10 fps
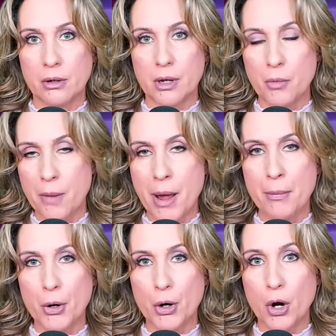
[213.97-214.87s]
And
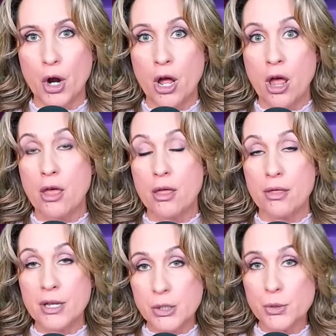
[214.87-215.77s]
remember,
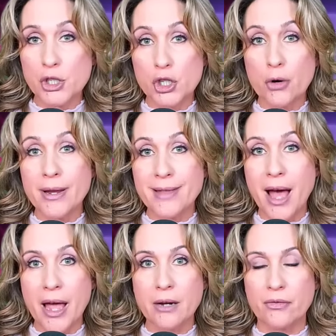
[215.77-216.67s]
this was during the
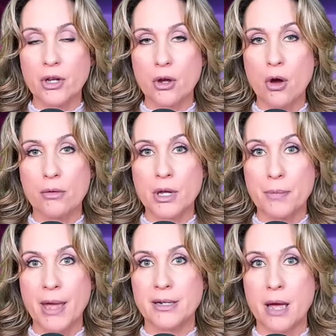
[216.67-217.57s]
height of the
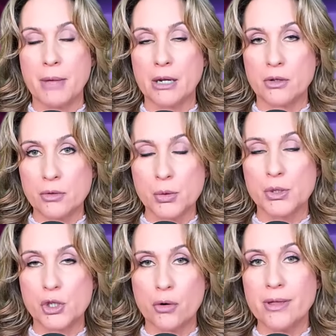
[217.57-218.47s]
pandemic. This
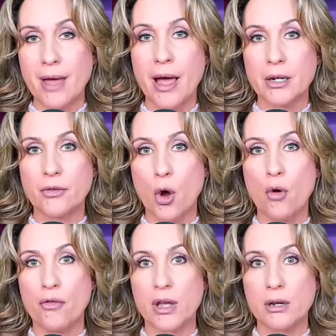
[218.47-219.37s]
was during the height of
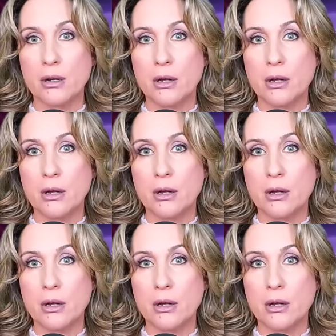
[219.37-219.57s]
COVID.